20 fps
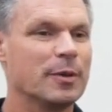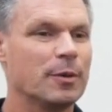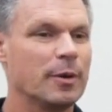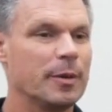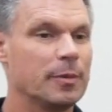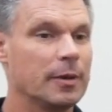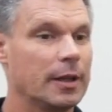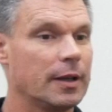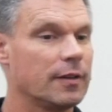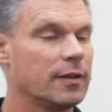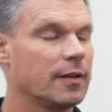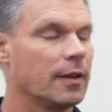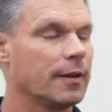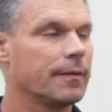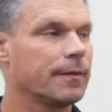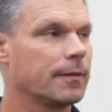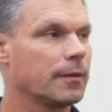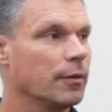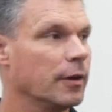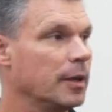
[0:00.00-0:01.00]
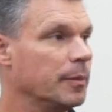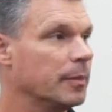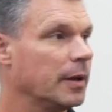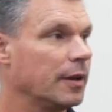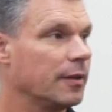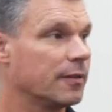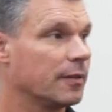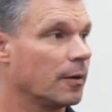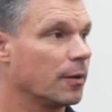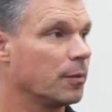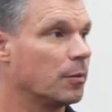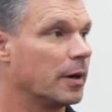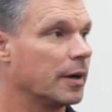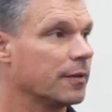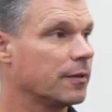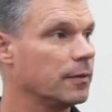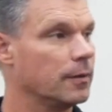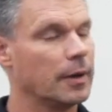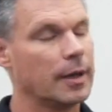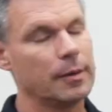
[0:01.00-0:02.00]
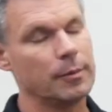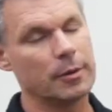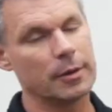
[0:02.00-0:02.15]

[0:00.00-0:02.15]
but we played a tough Green Bay Southwest who had